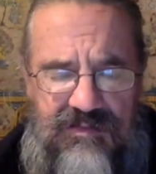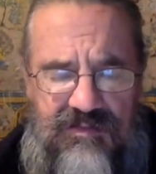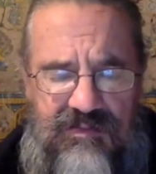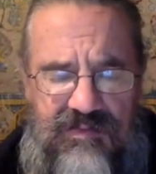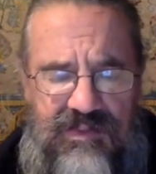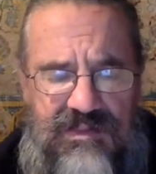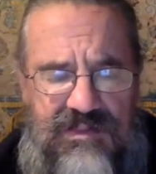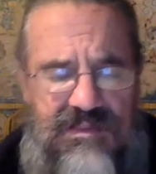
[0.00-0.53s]

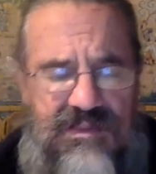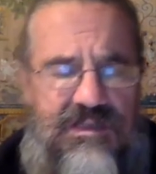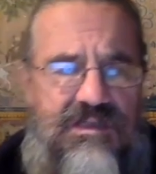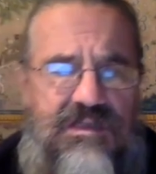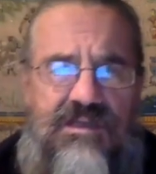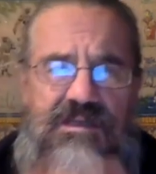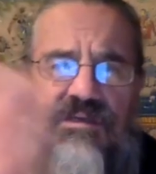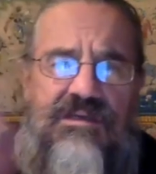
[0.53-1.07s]
don't use
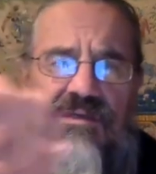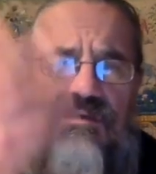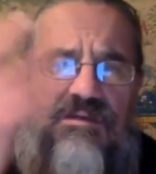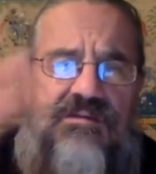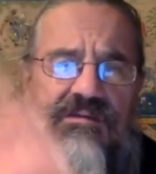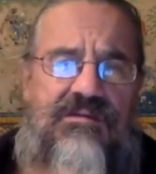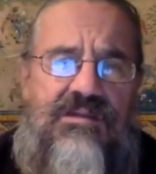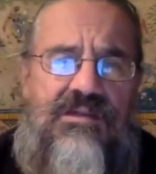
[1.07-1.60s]

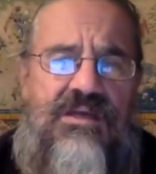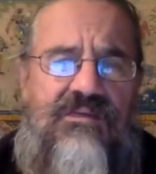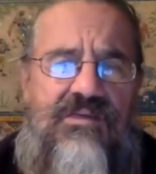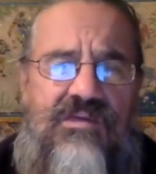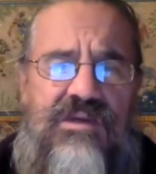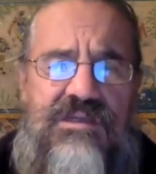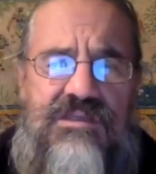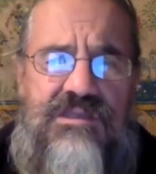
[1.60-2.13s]

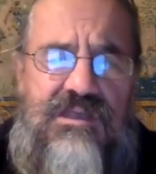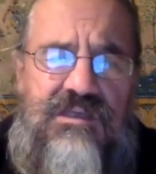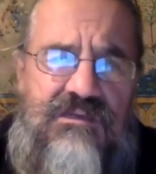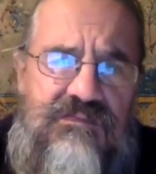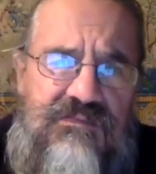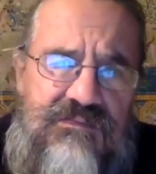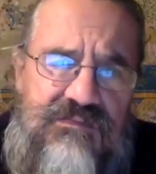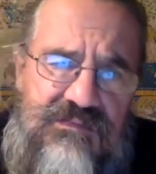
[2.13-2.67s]

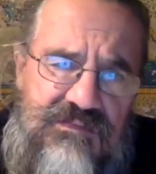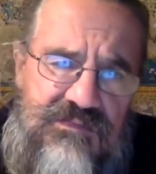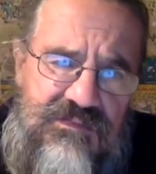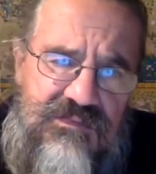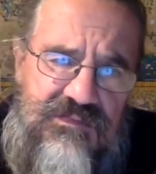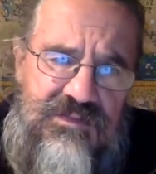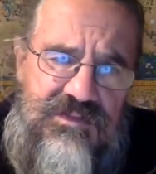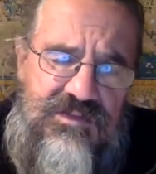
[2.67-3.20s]
never-ending
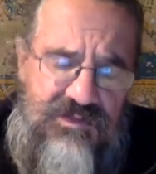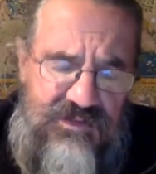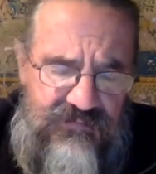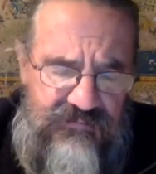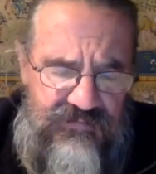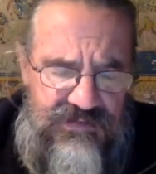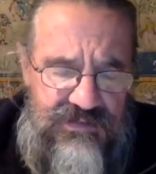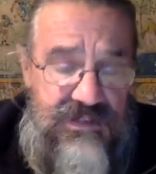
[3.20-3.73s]

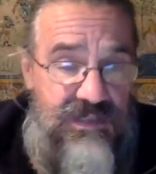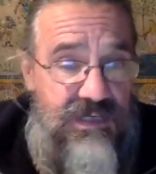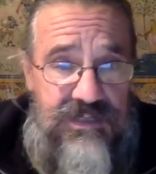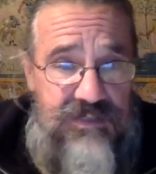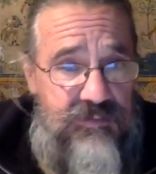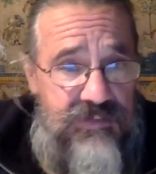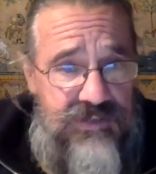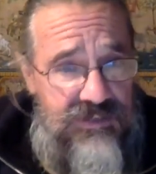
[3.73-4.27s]
search for
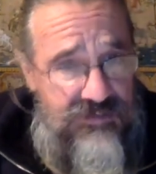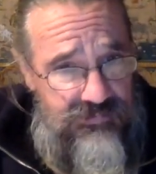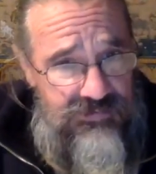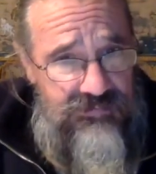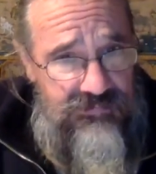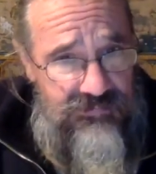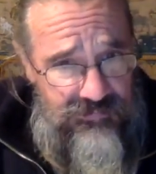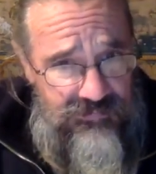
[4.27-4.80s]
desires which
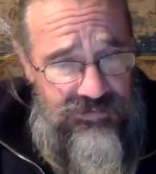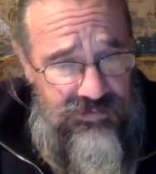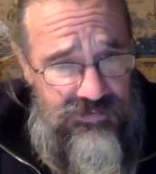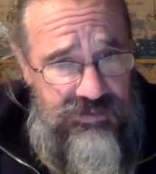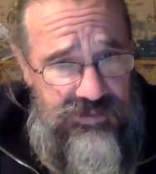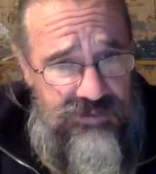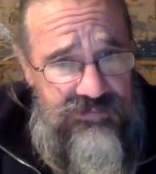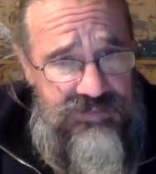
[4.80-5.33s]
never
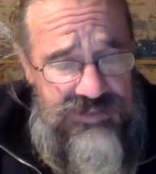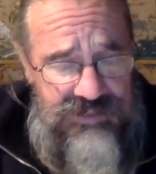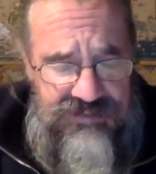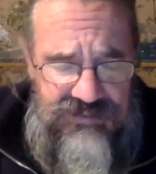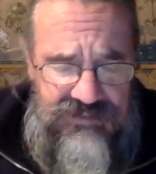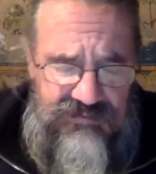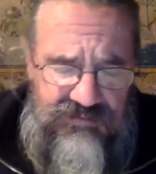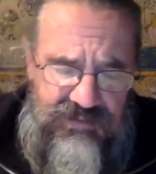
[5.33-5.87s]
fulfill, they never
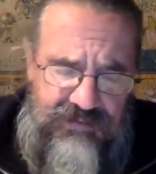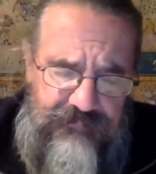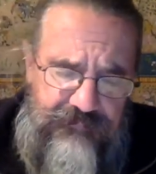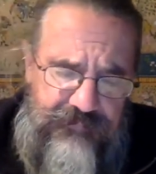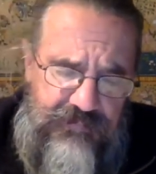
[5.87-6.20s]
satisfy.